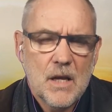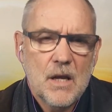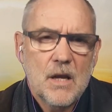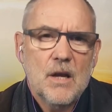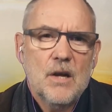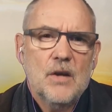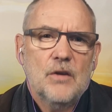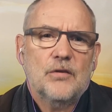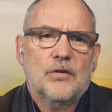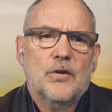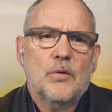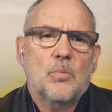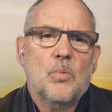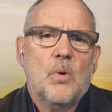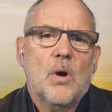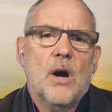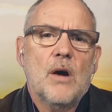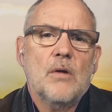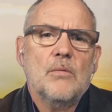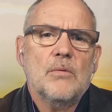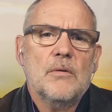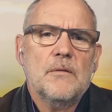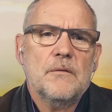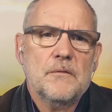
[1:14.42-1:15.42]
So
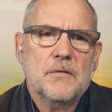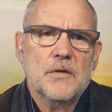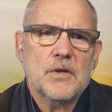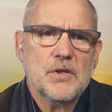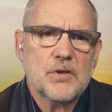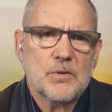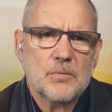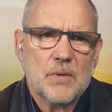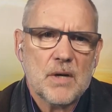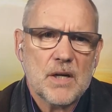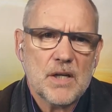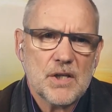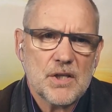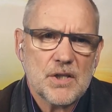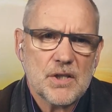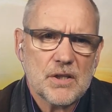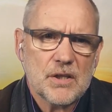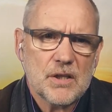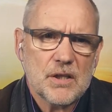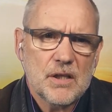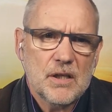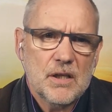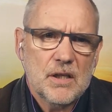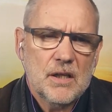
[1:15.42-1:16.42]
while
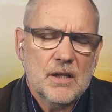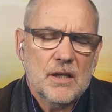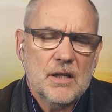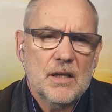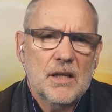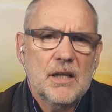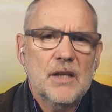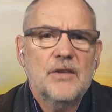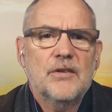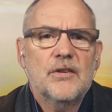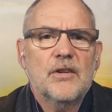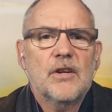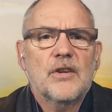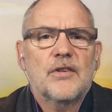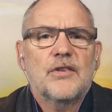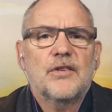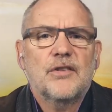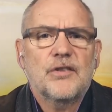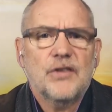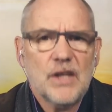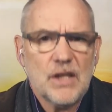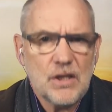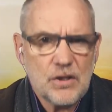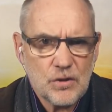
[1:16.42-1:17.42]
refrigeration is an
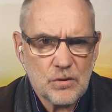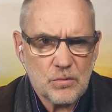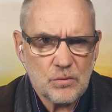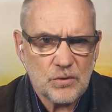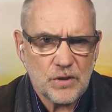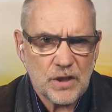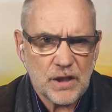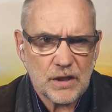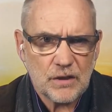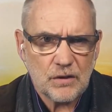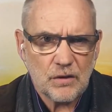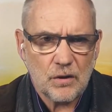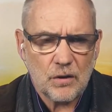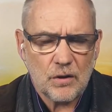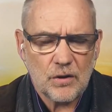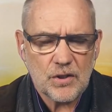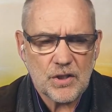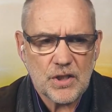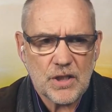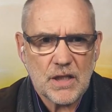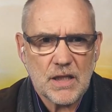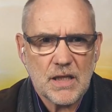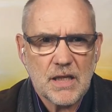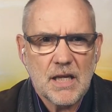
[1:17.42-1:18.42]
essential
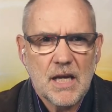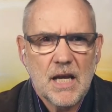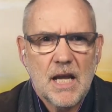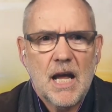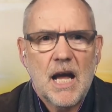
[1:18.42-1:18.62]
technology